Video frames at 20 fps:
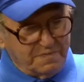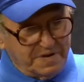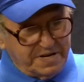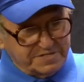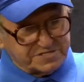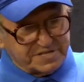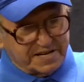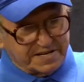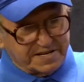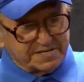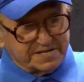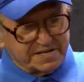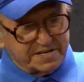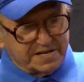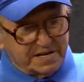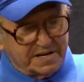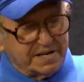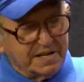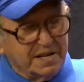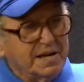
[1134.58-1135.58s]
second to
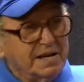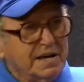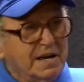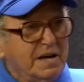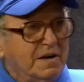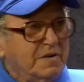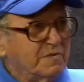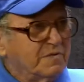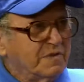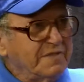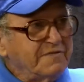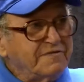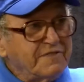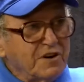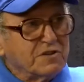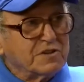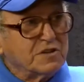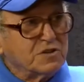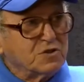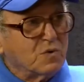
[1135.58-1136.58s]
none. We
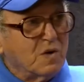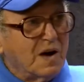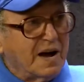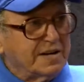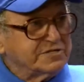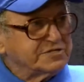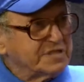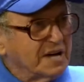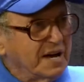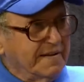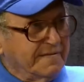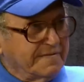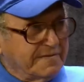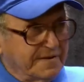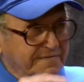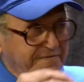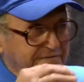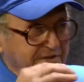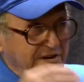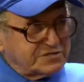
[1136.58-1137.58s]
voted twice.
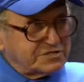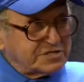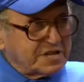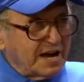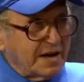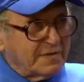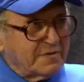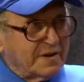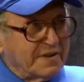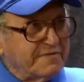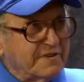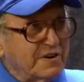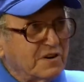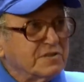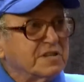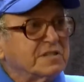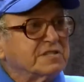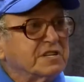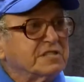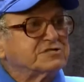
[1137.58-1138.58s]
The first time we
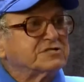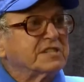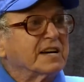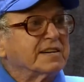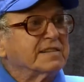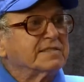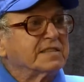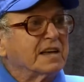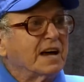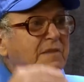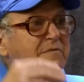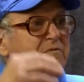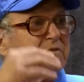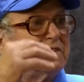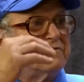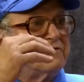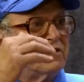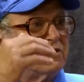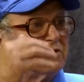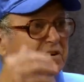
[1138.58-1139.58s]
voted, the second time
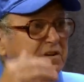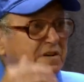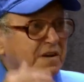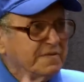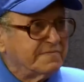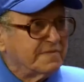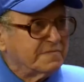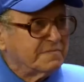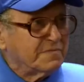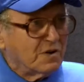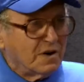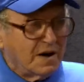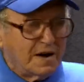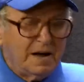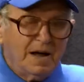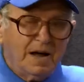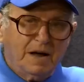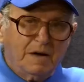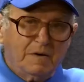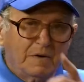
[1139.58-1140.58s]
we voted even more.
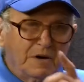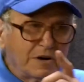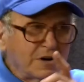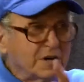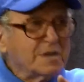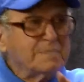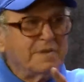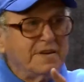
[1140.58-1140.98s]
We're going to be